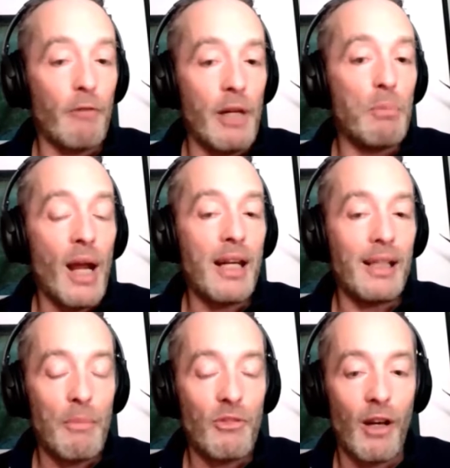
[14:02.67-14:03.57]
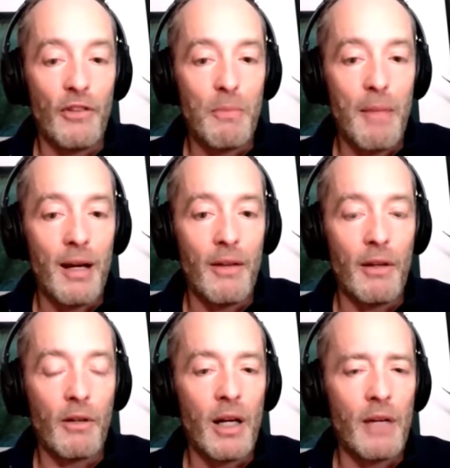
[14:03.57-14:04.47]
by rebranding themselves as Meta,
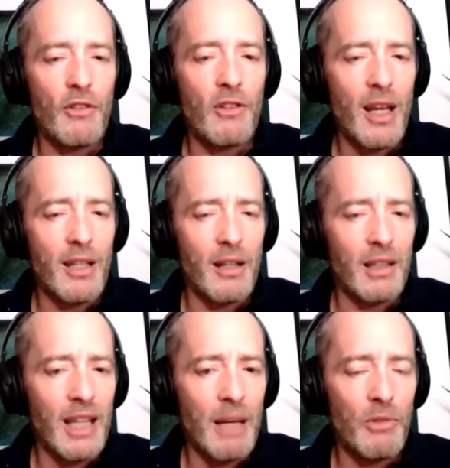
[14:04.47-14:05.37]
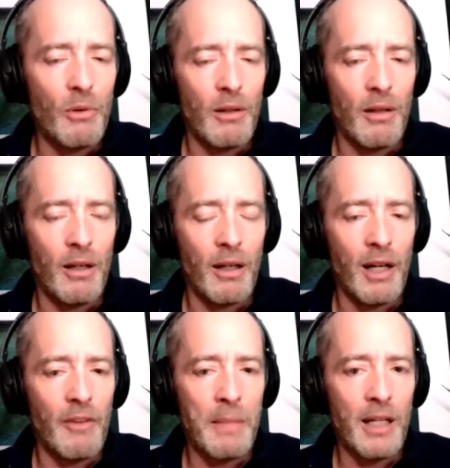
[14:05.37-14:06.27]
they're kind of staking a claim to a
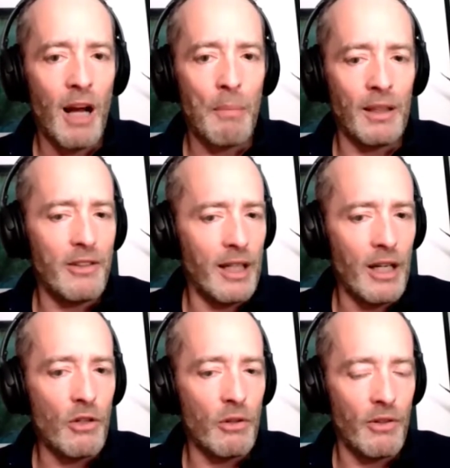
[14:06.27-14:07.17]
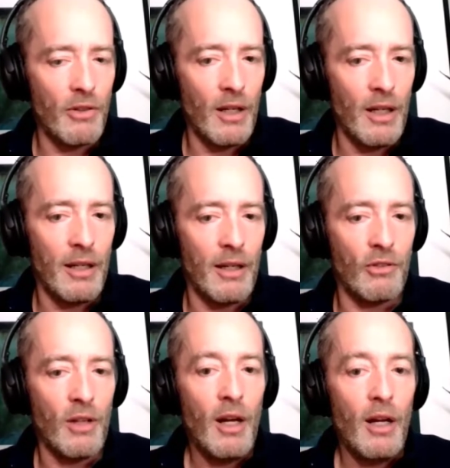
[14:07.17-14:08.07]
kind of a monopolistic interest in
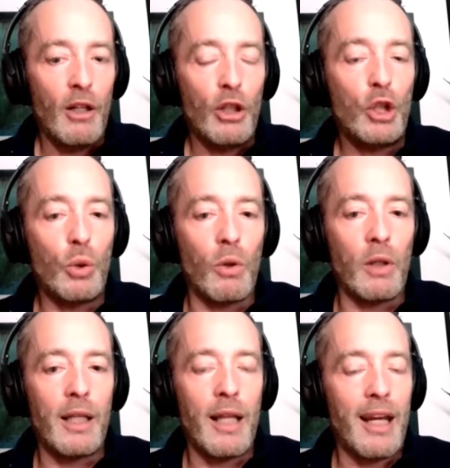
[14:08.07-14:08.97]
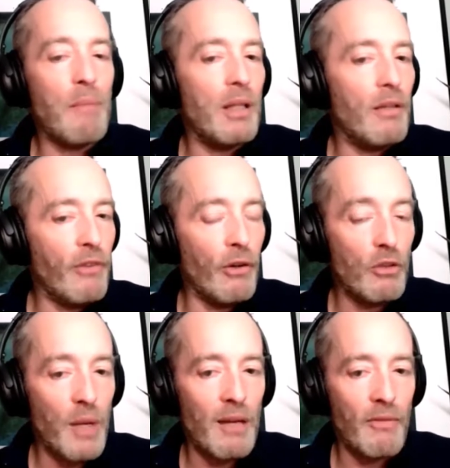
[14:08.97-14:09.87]
this. Surely they can't be the
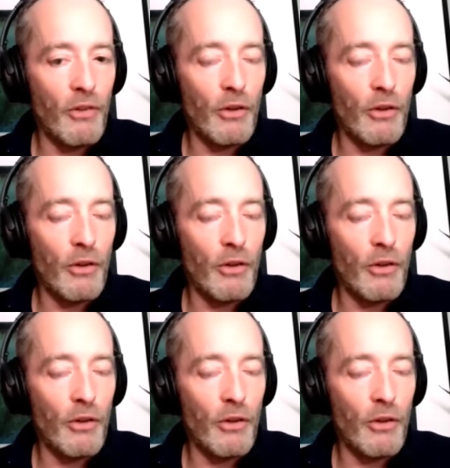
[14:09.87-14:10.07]
first